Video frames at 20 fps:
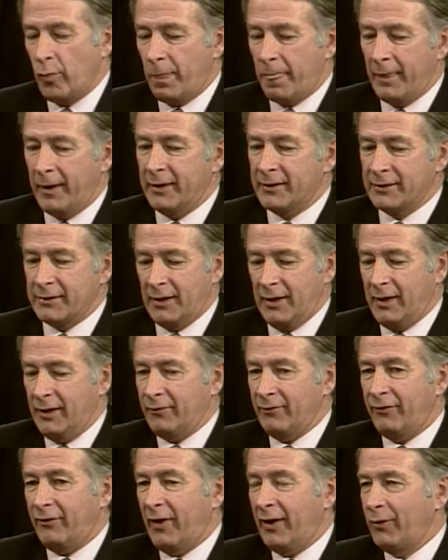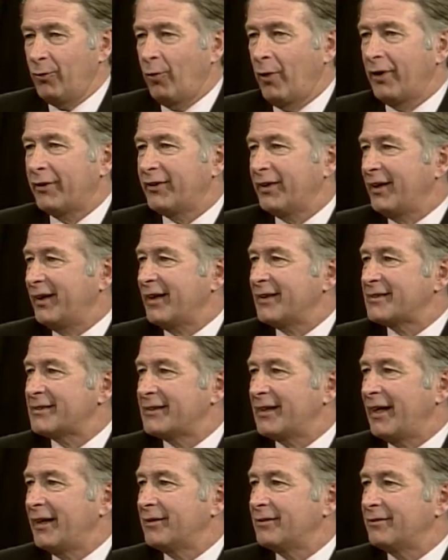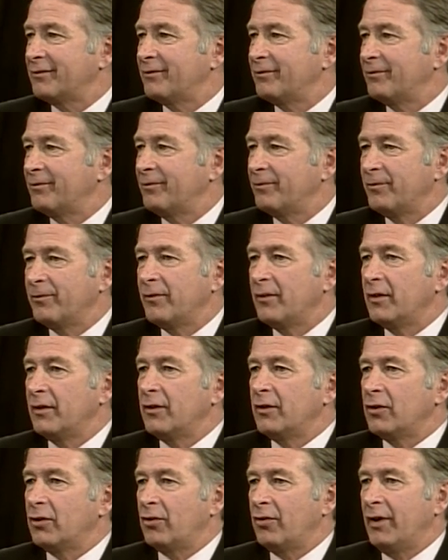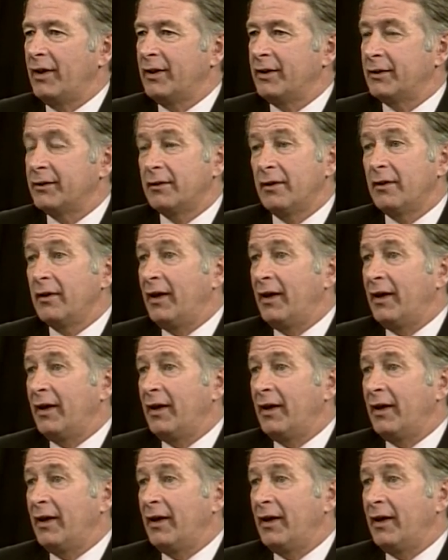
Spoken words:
and find work that gets that created?